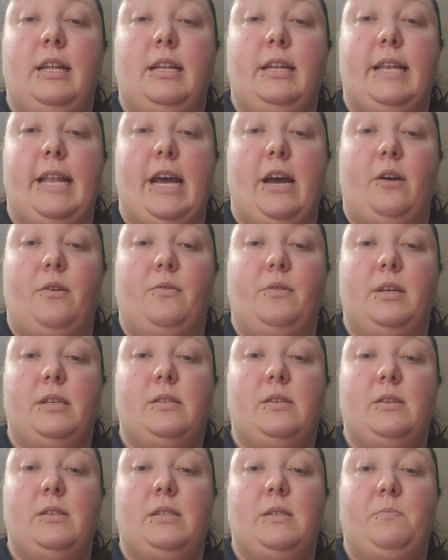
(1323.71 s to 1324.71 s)
Now, this
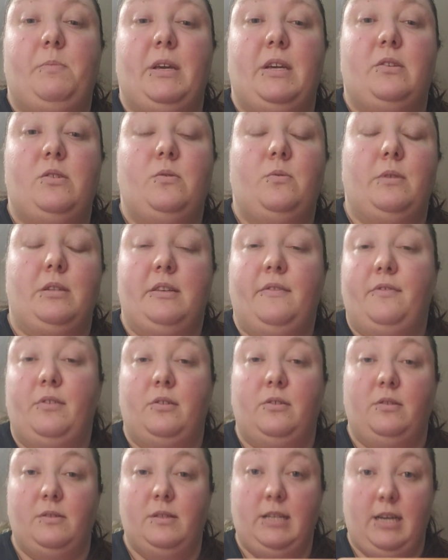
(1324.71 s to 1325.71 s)
could speak to a
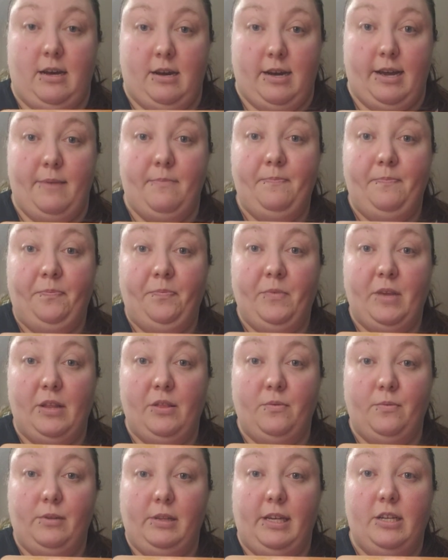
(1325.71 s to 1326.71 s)
difficult time in
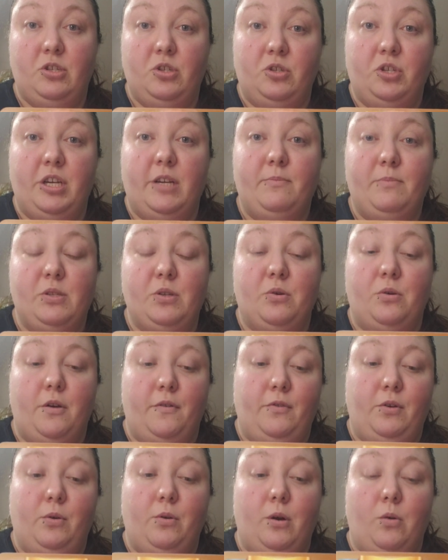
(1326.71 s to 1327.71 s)
the relationship. So
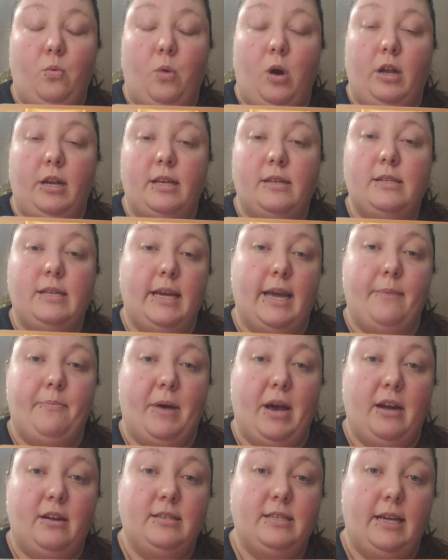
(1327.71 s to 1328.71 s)
if you are wanting to get
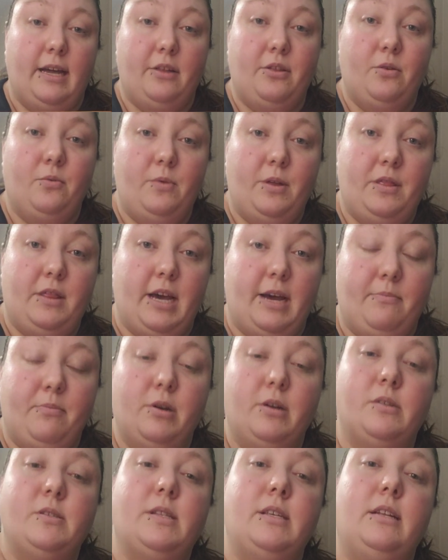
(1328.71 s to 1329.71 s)
back together with that
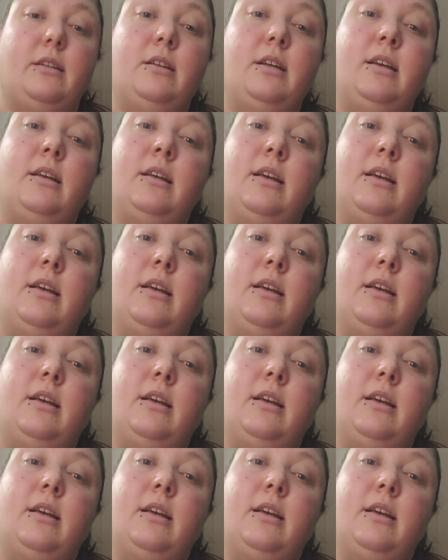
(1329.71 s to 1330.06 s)
person,